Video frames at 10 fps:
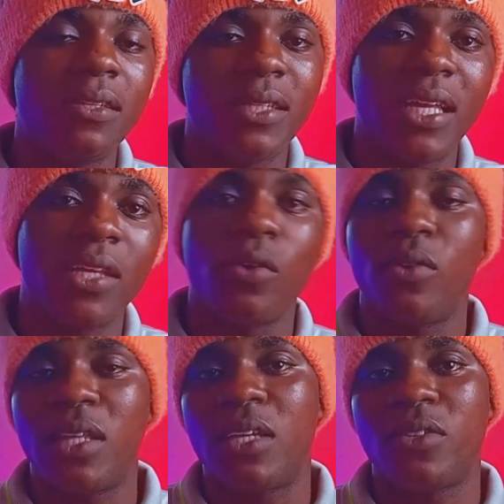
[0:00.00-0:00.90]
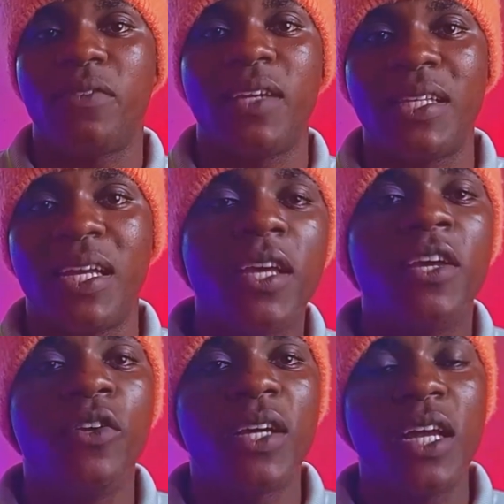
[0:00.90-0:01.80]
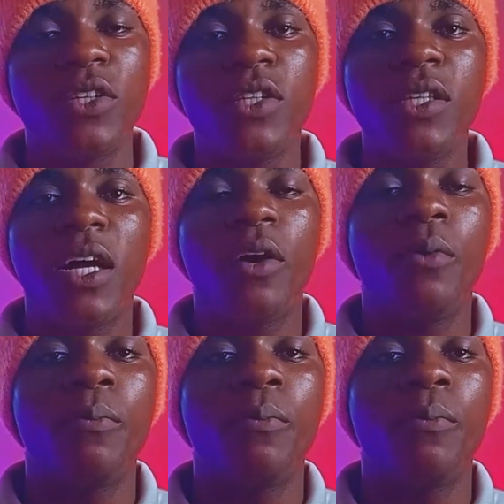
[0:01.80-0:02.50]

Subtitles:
Tech or that stuff like that. You can actually now